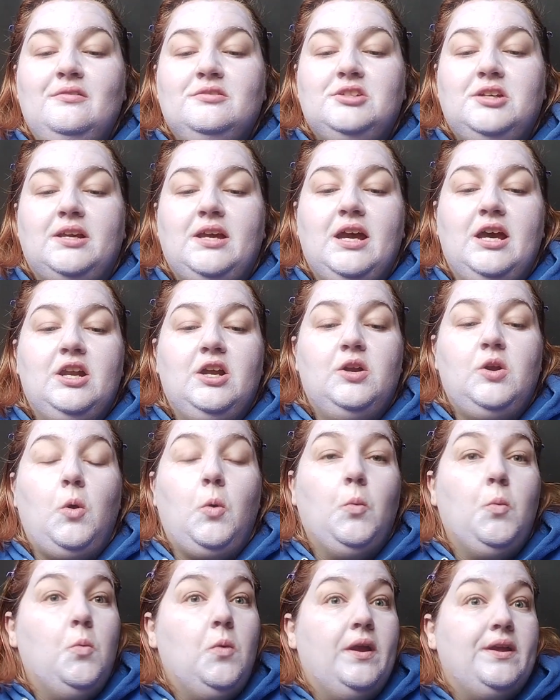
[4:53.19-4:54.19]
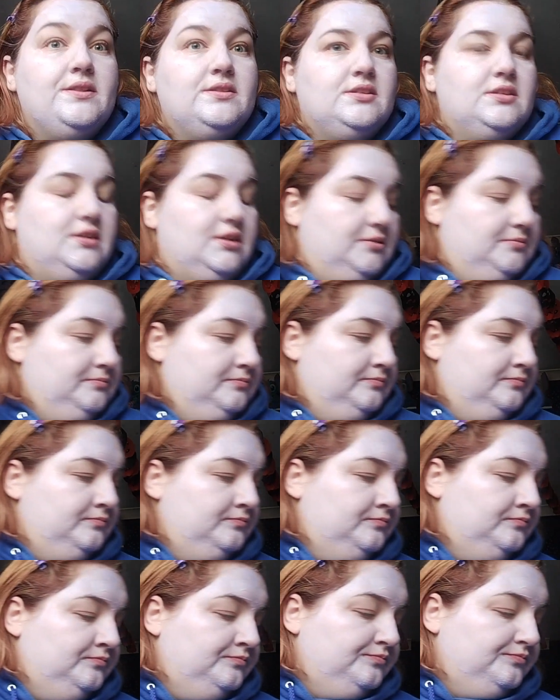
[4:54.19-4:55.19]
So I cannot wait to do.
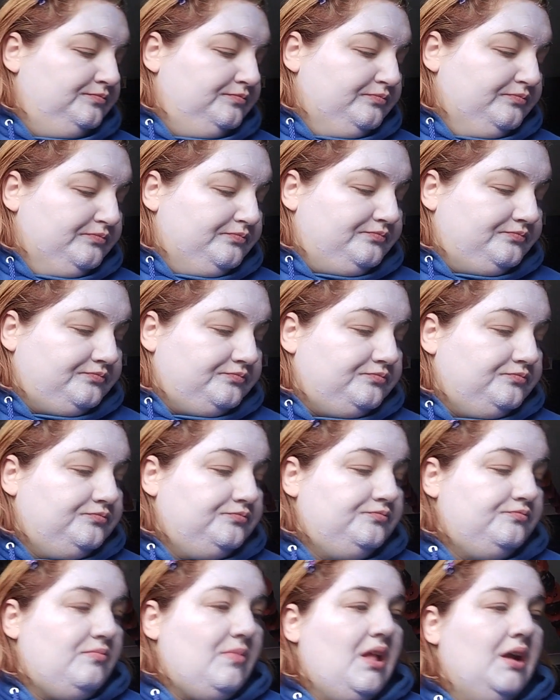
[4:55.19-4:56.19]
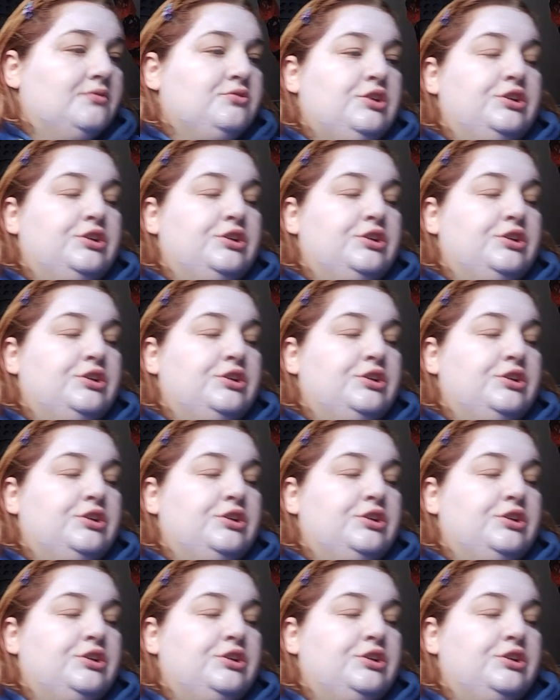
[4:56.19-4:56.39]
I'm